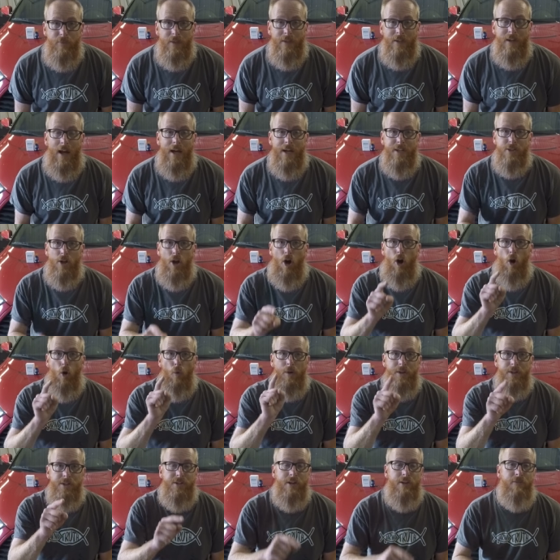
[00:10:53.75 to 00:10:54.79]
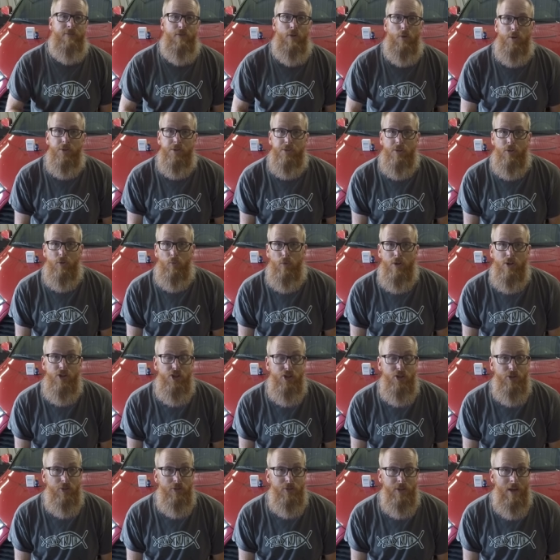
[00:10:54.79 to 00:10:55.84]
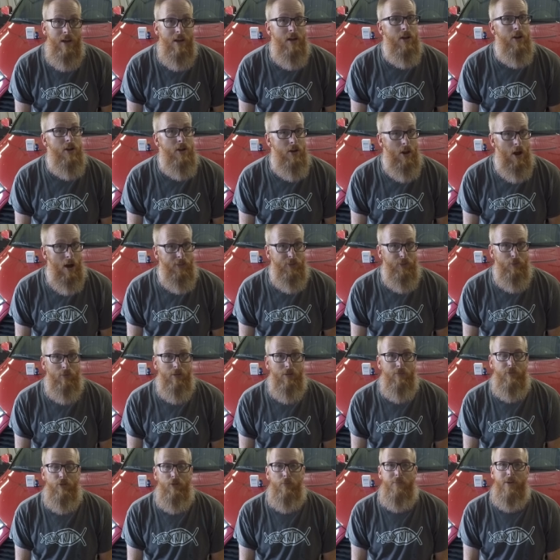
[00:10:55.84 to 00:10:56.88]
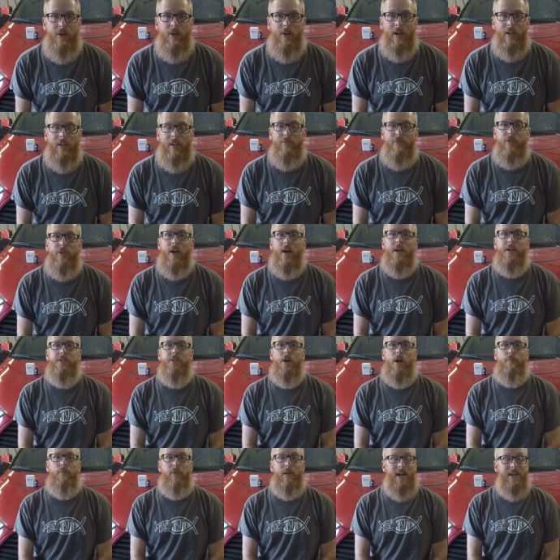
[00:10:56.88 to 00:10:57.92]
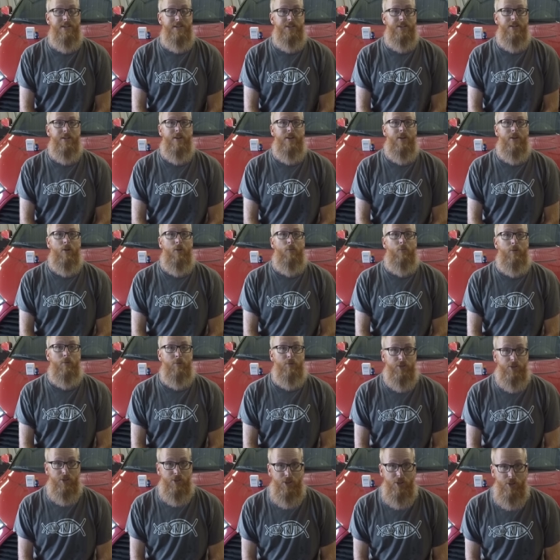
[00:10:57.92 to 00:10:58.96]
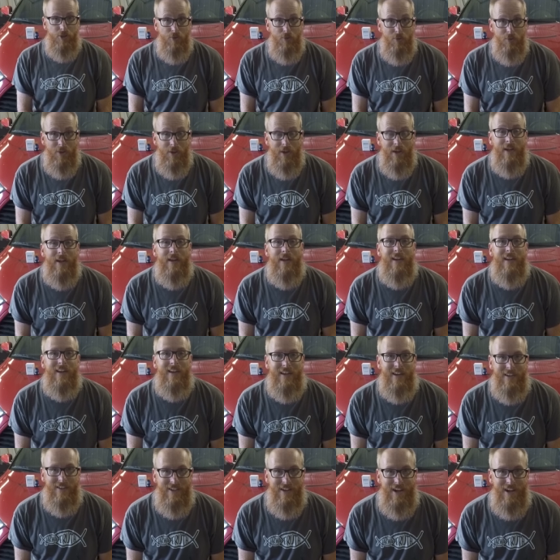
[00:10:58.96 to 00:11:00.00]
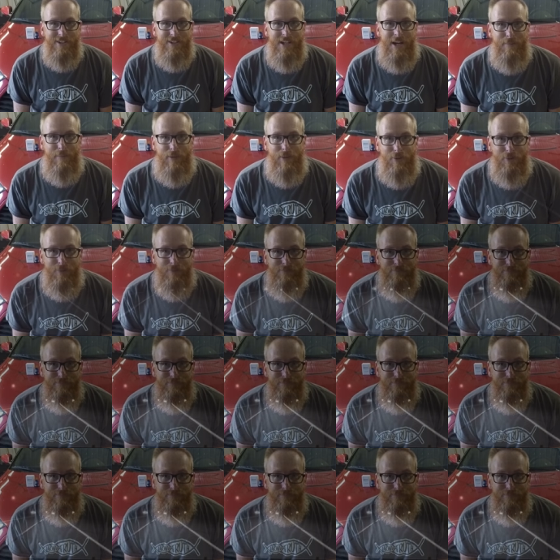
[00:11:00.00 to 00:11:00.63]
Guys, always stay focused on the windshield, not the rearview mirror. I love you guys. God bless. We will see you in the next upload.